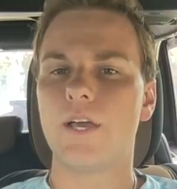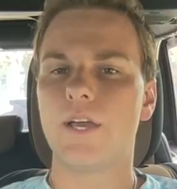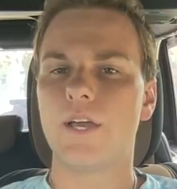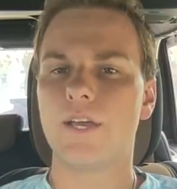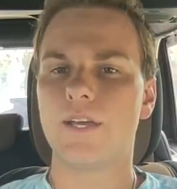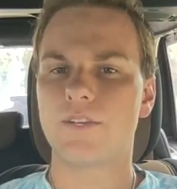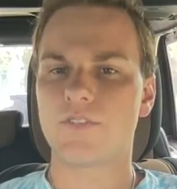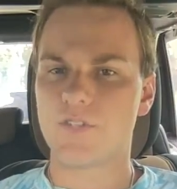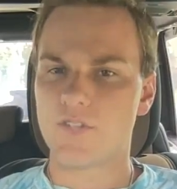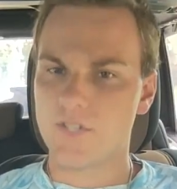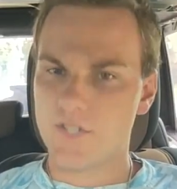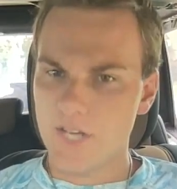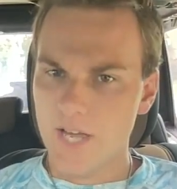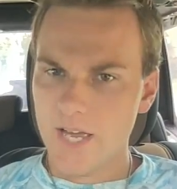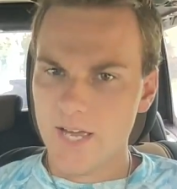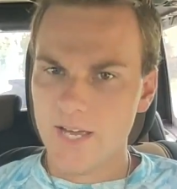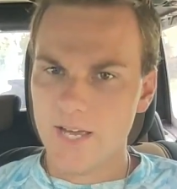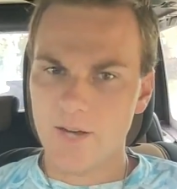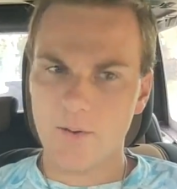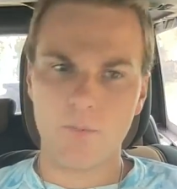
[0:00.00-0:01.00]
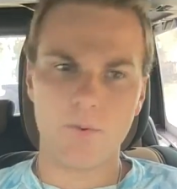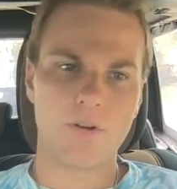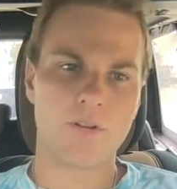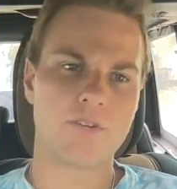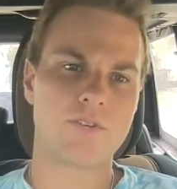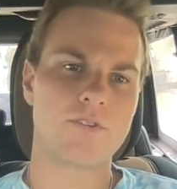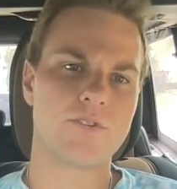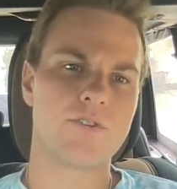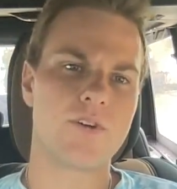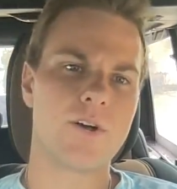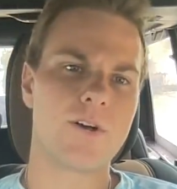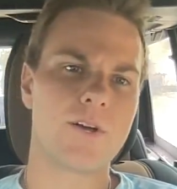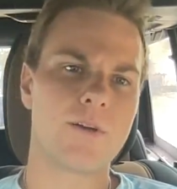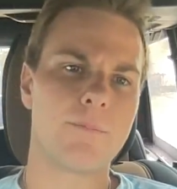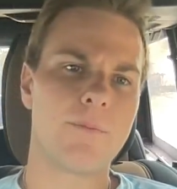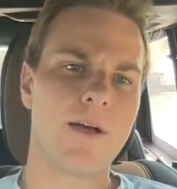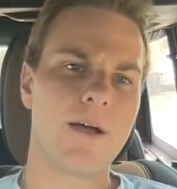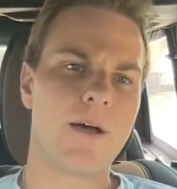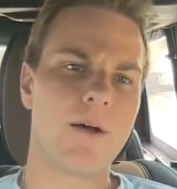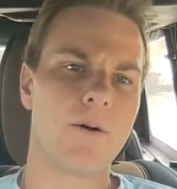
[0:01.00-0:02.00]
and today I wanted to talk
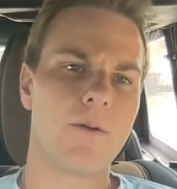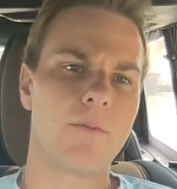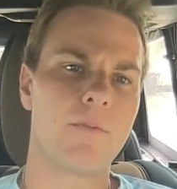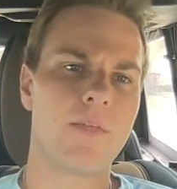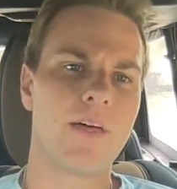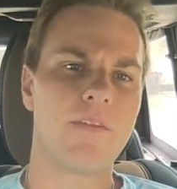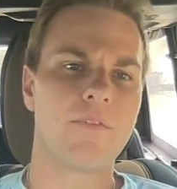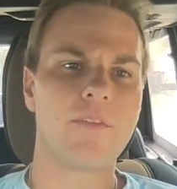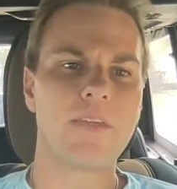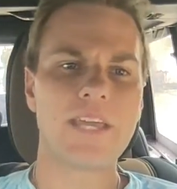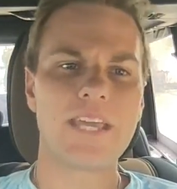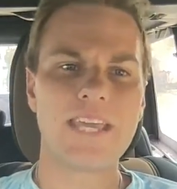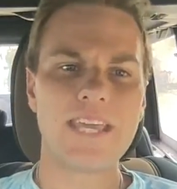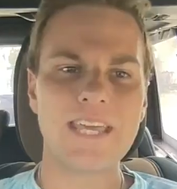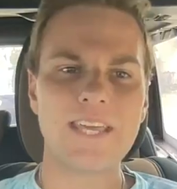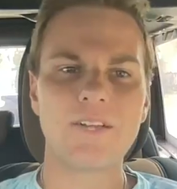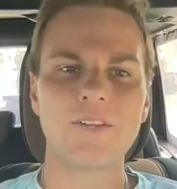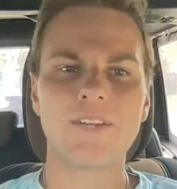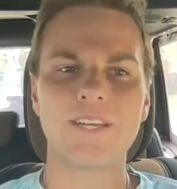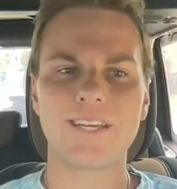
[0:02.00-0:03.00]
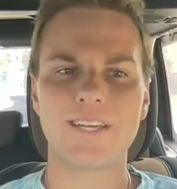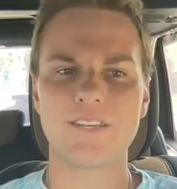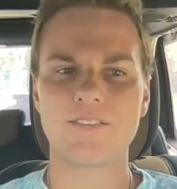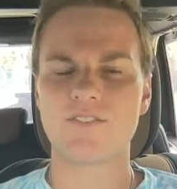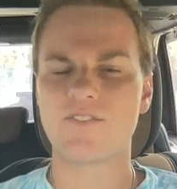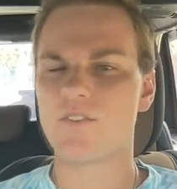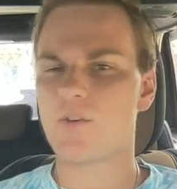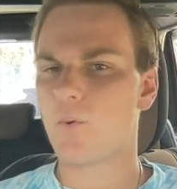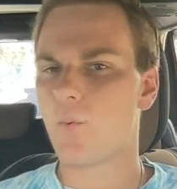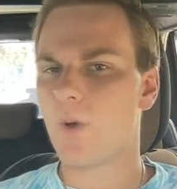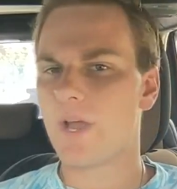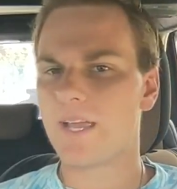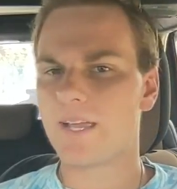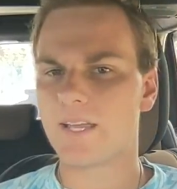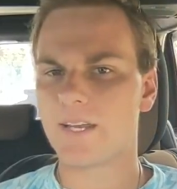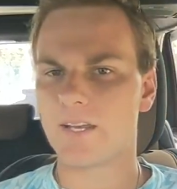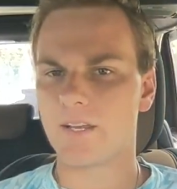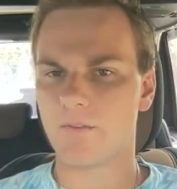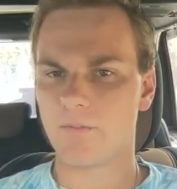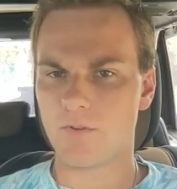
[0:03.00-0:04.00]
about that healing is the
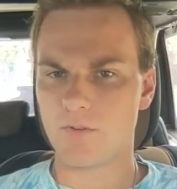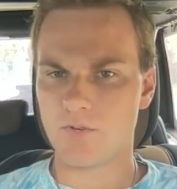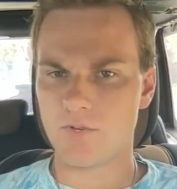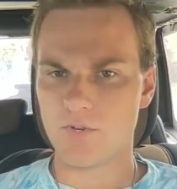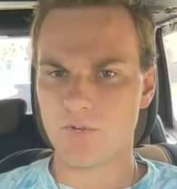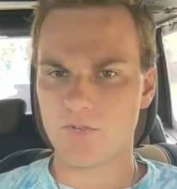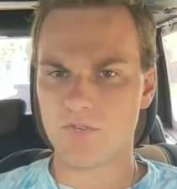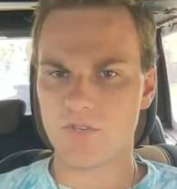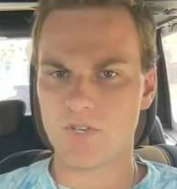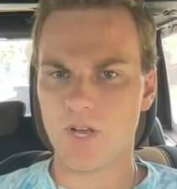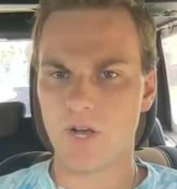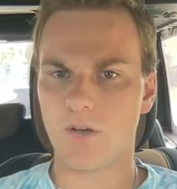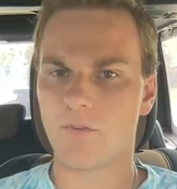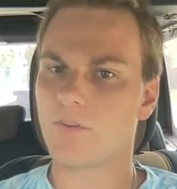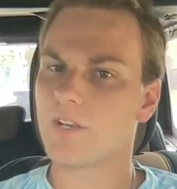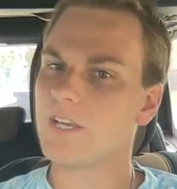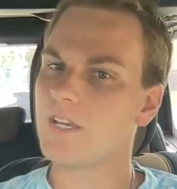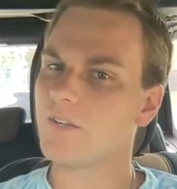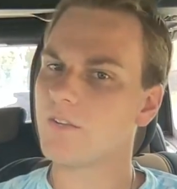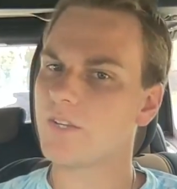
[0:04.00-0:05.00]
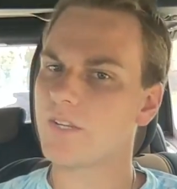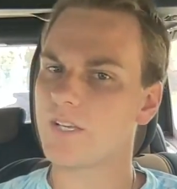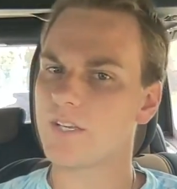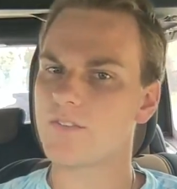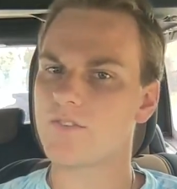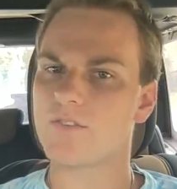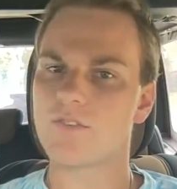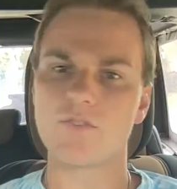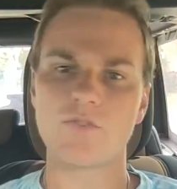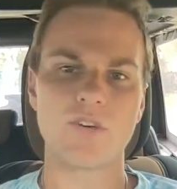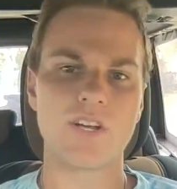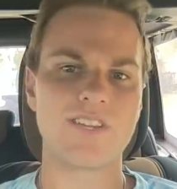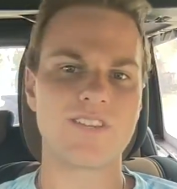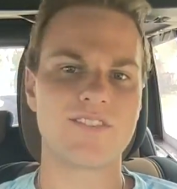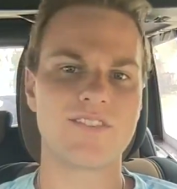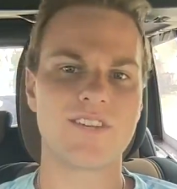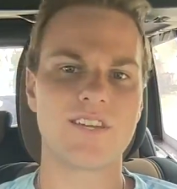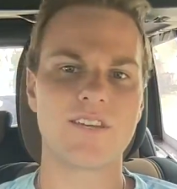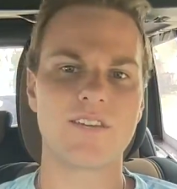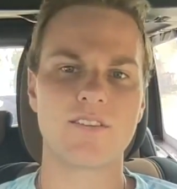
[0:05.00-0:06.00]
awakening of the true self. Healing is the
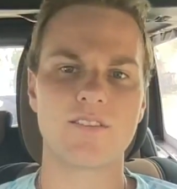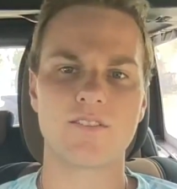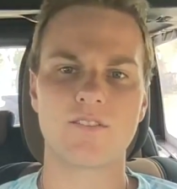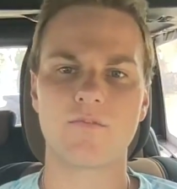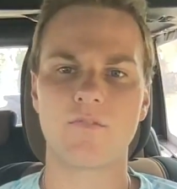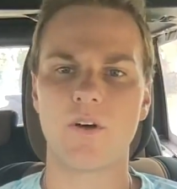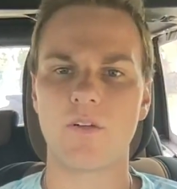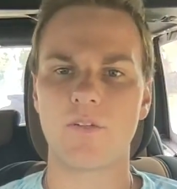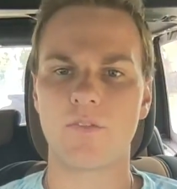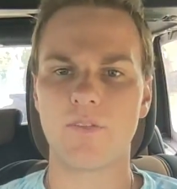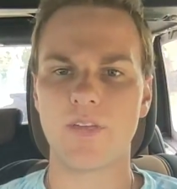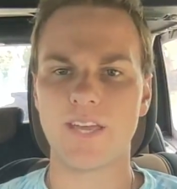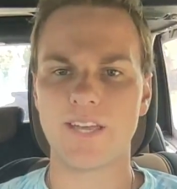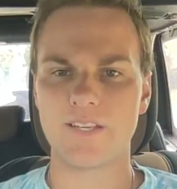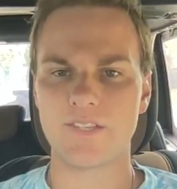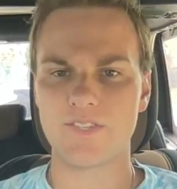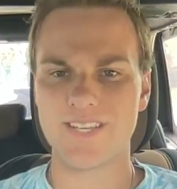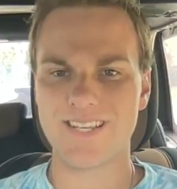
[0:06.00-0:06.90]
transcendence of all things.